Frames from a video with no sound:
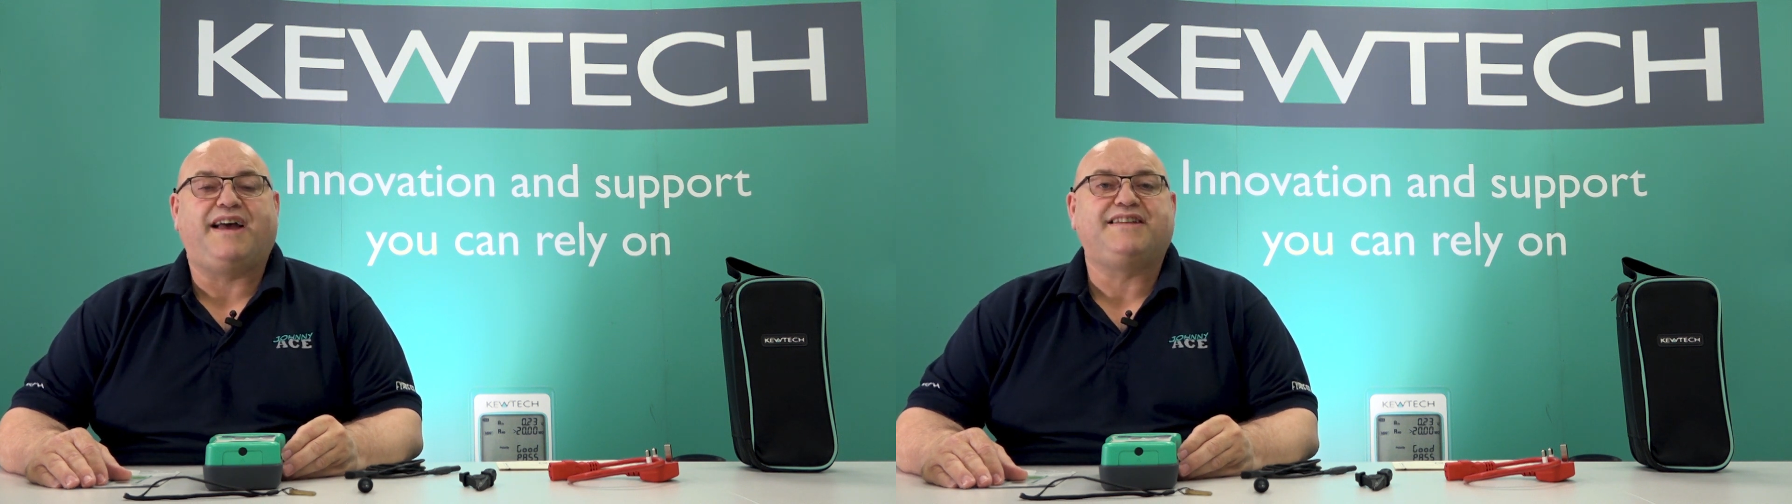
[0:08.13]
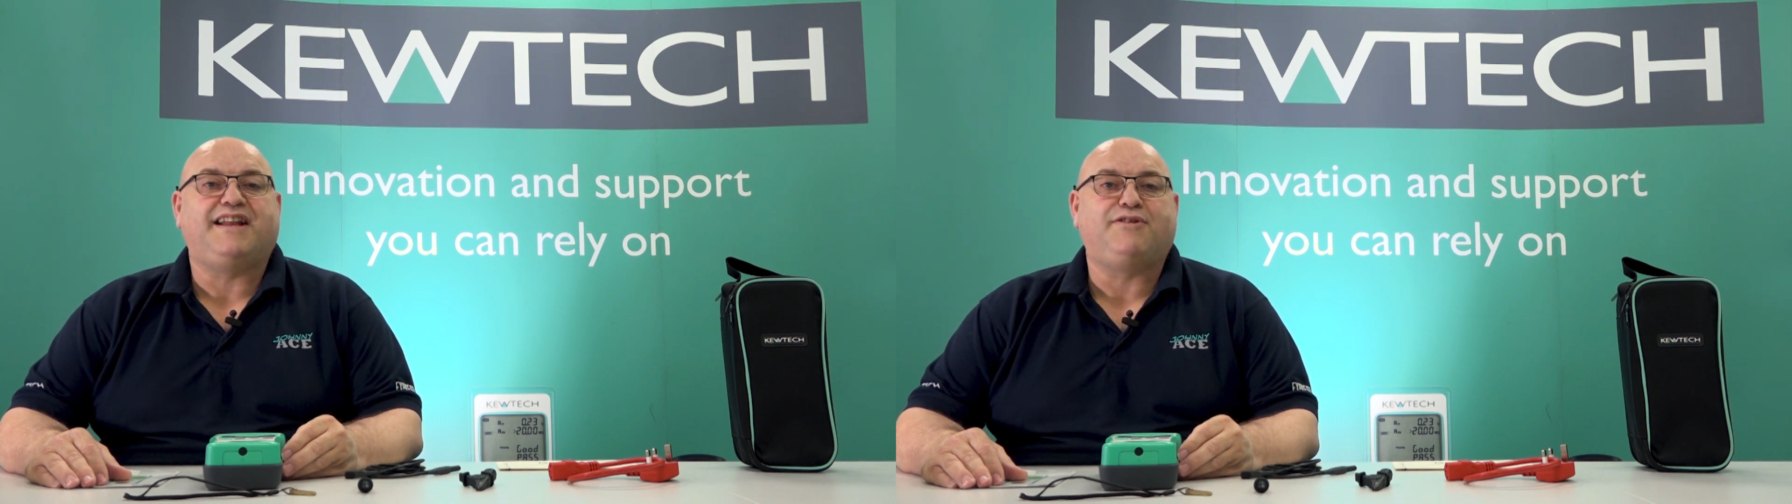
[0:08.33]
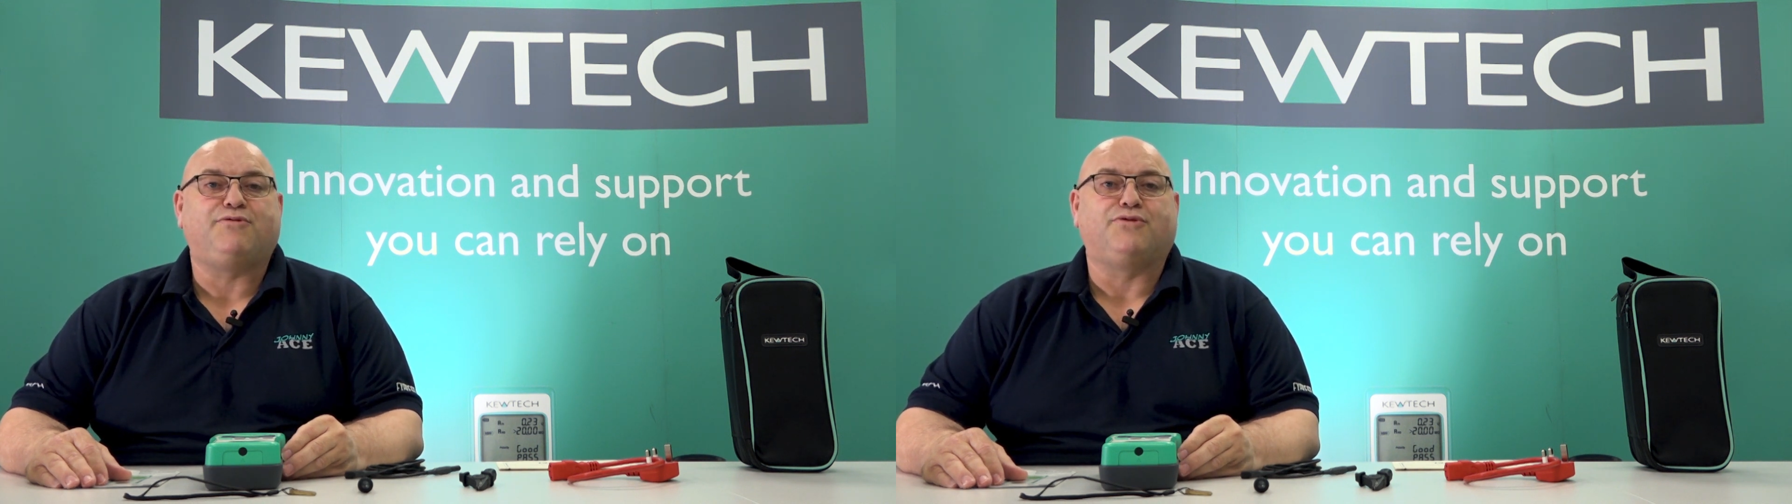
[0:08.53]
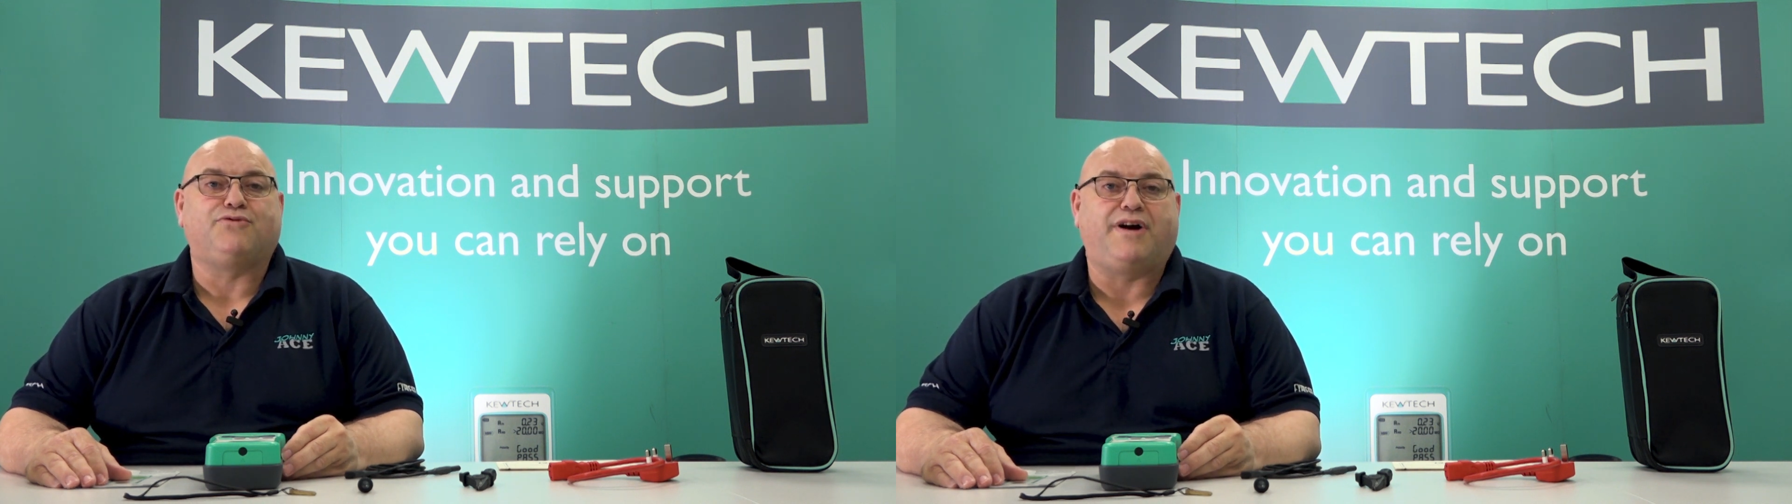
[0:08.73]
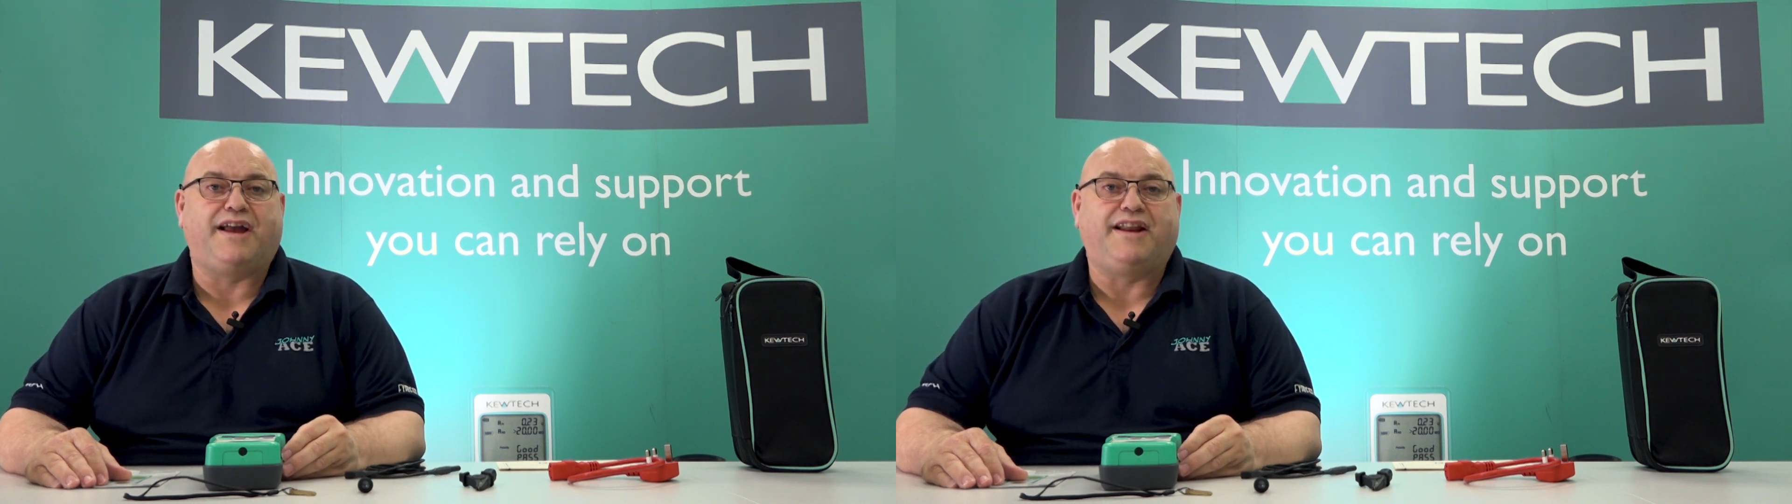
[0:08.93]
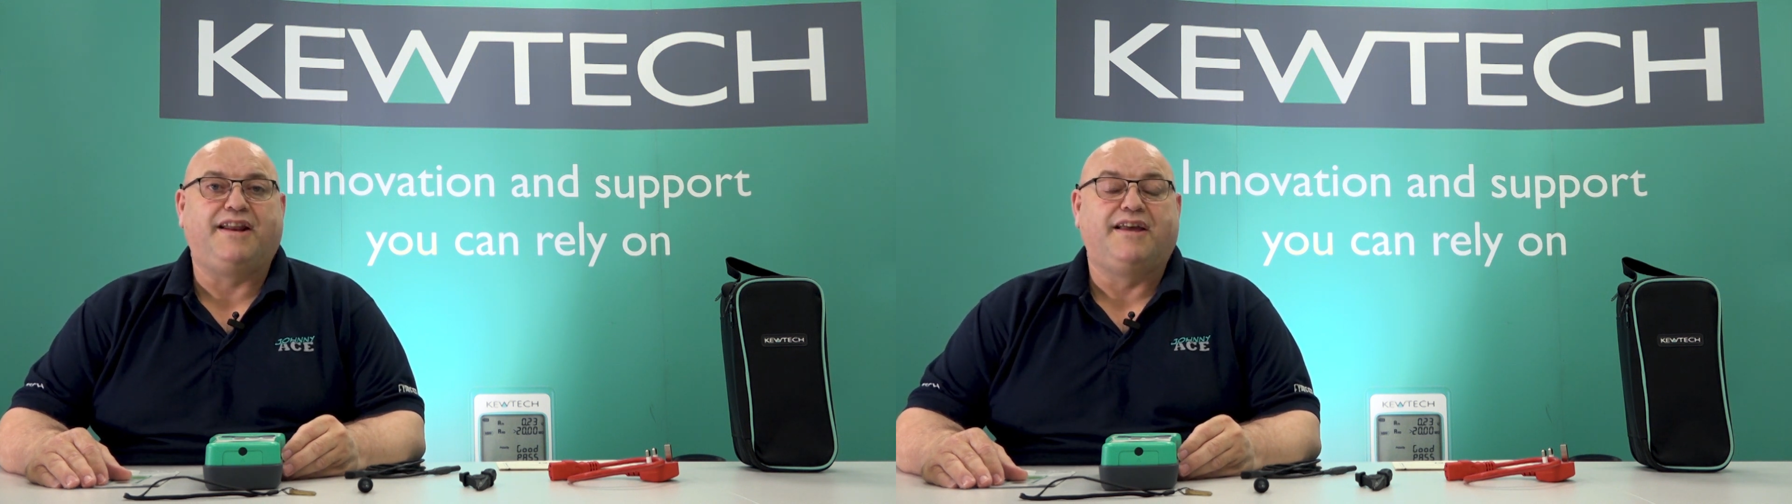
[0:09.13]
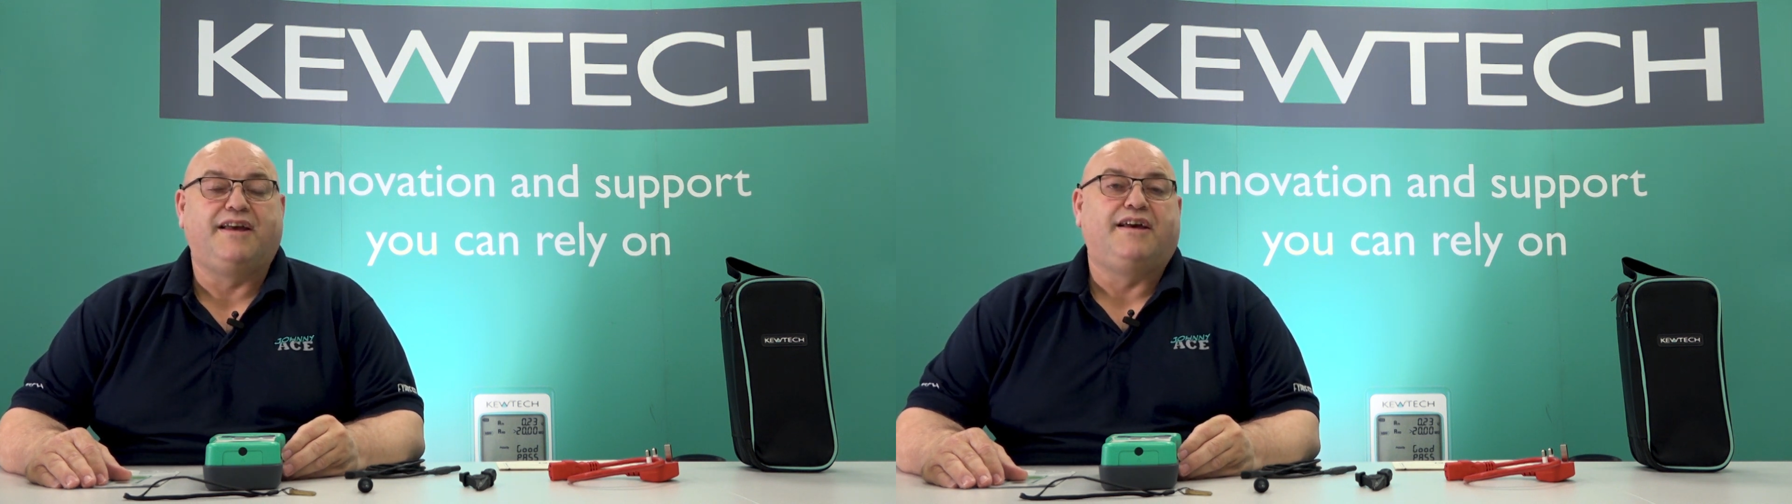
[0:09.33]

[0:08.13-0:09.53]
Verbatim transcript: Ace Electrical Training.